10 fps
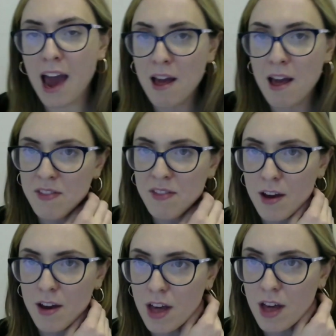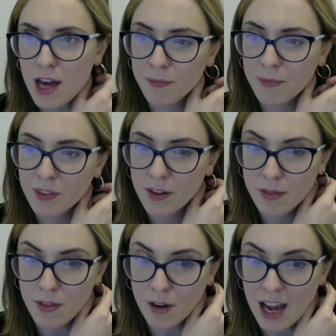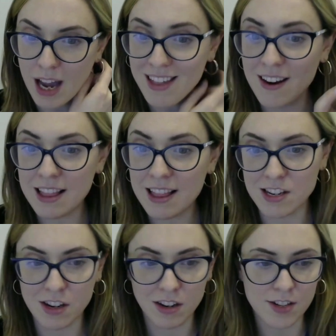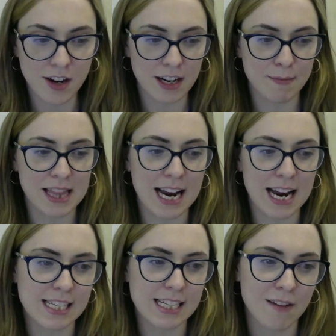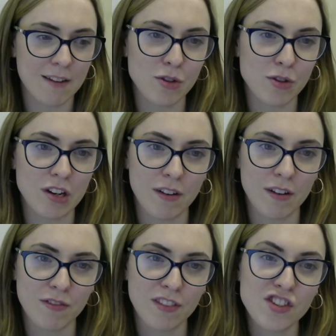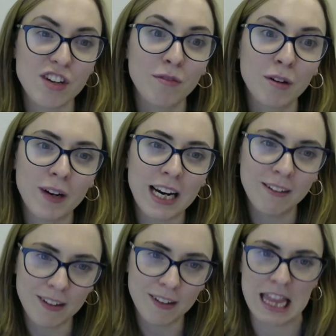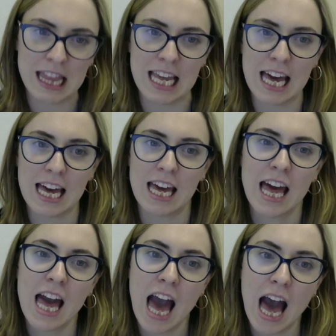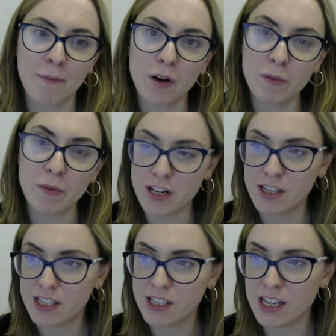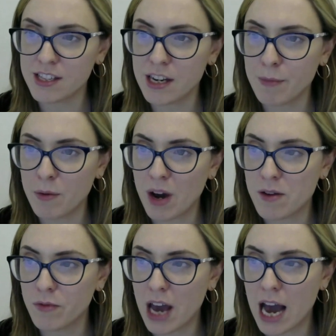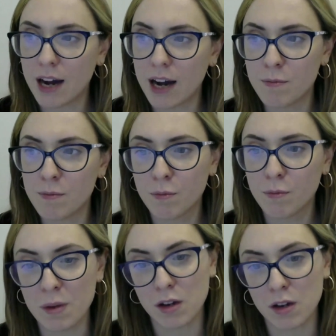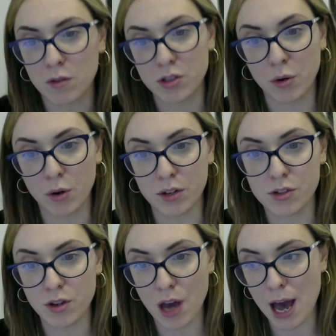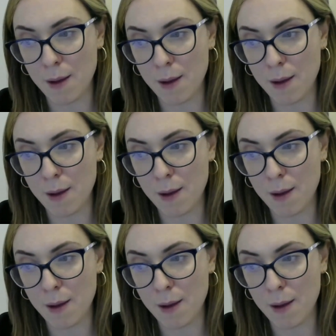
and I think the kind of theory that you're talking about there is this kind of notion of chivalry within the criminal justice system, and when women go to court,